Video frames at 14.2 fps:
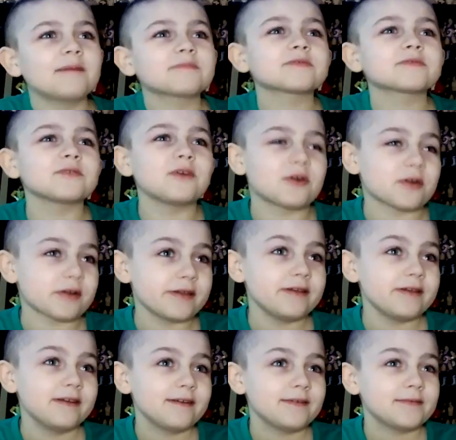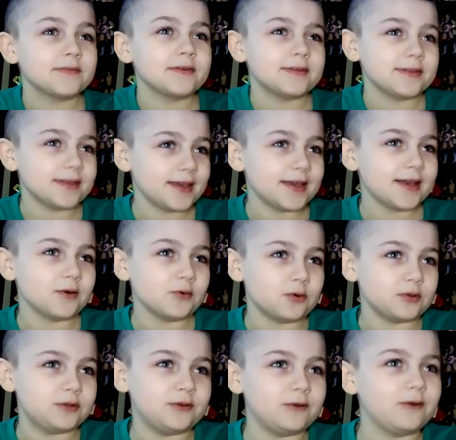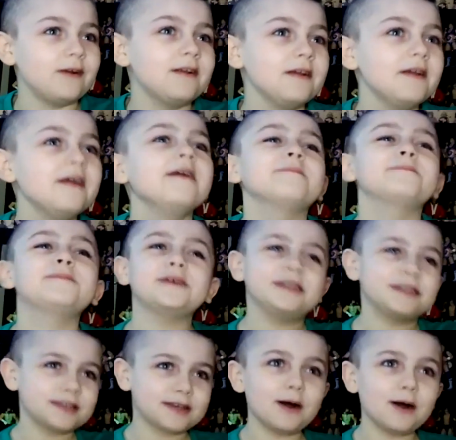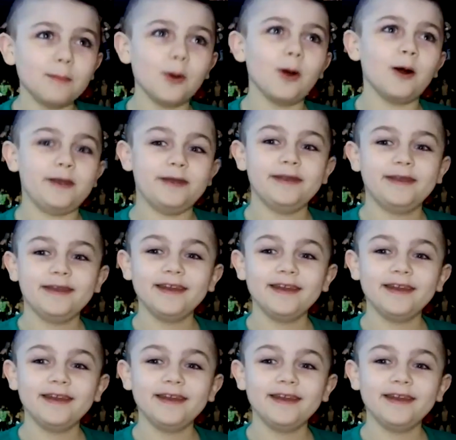I'm sorry for saying how old you are, but come on.